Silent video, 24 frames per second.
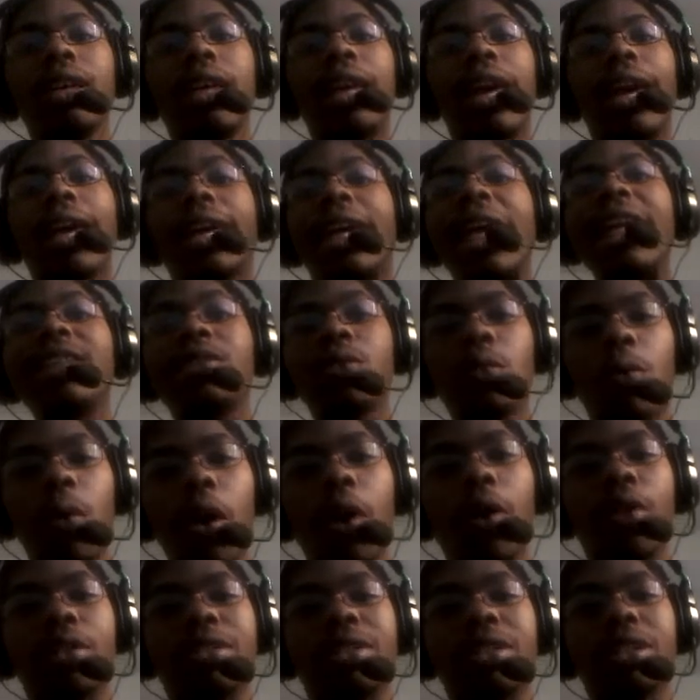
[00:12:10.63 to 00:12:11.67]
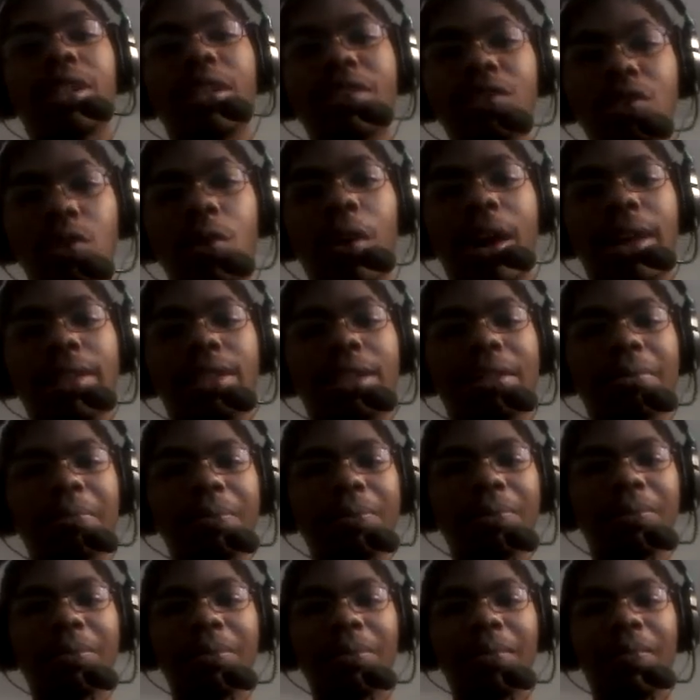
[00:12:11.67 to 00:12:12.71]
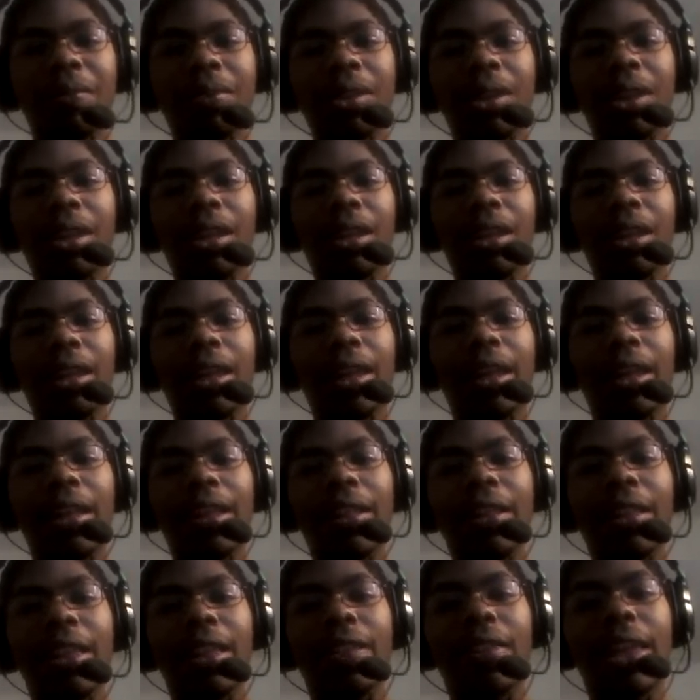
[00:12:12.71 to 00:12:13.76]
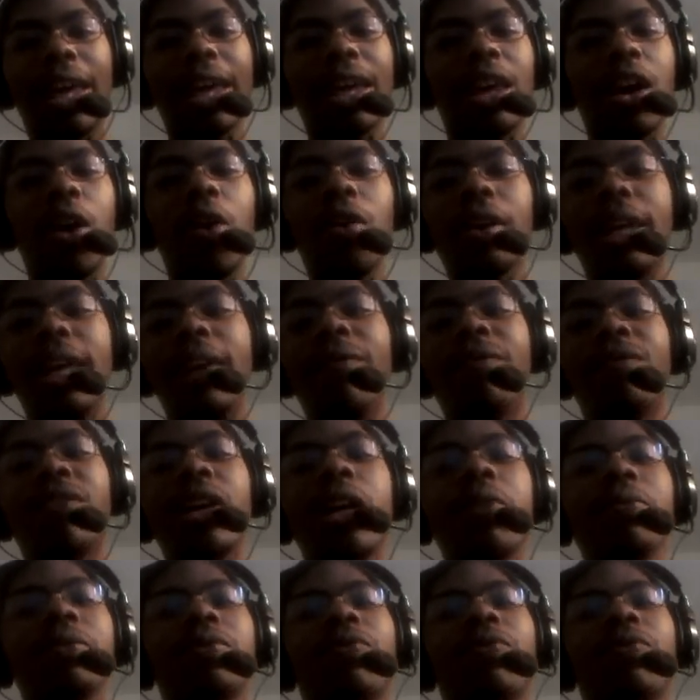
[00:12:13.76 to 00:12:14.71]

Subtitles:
It gets worse. Trust. He films,